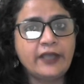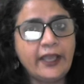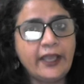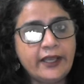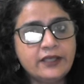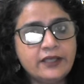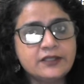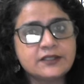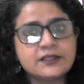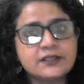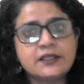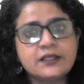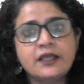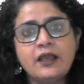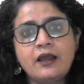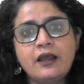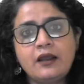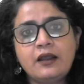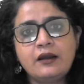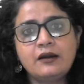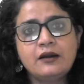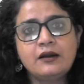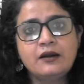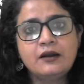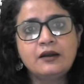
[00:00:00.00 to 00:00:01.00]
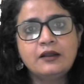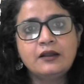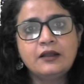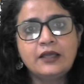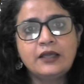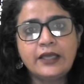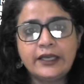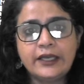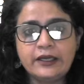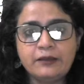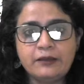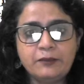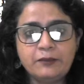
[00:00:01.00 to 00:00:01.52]
hence they are
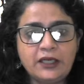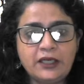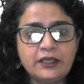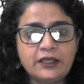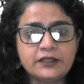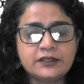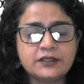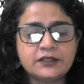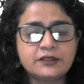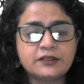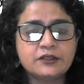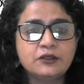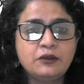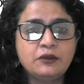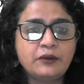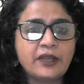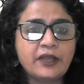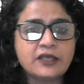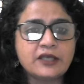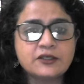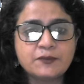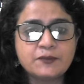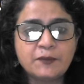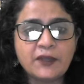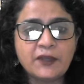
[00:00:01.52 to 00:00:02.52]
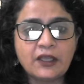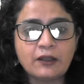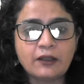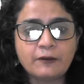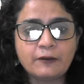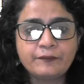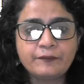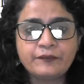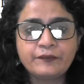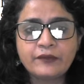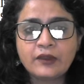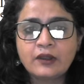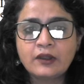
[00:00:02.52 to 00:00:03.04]
eliminated. Look at
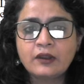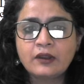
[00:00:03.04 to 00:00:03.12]
B.